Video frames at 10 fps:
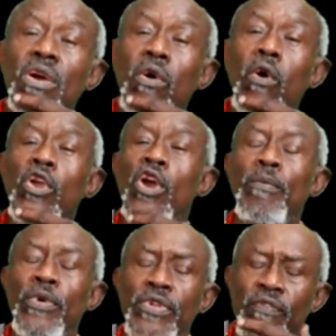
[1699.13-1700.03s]
All your
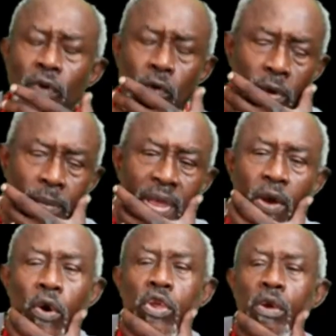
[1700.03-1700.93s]
beautiful women and
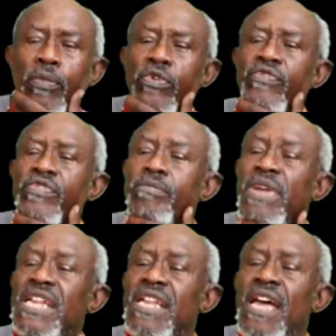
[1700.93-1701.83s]
all your beautiful
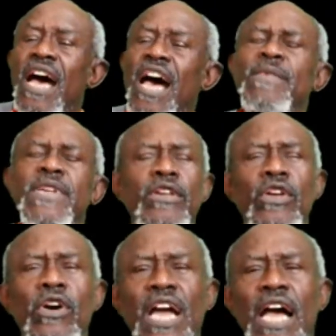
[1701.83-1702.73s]
men. How many of
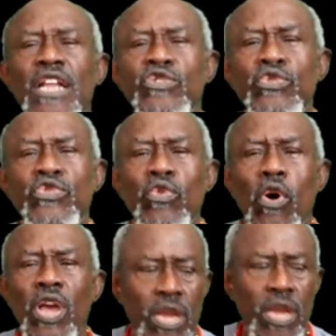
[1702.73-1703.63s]
you got juju
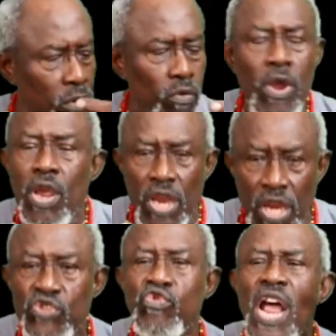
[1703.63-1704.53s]
all
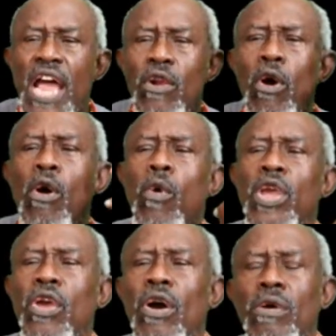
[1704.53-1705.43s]
enshrined all over
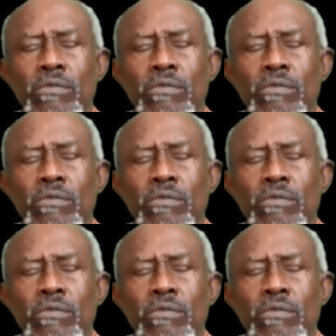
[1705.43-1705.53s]
you?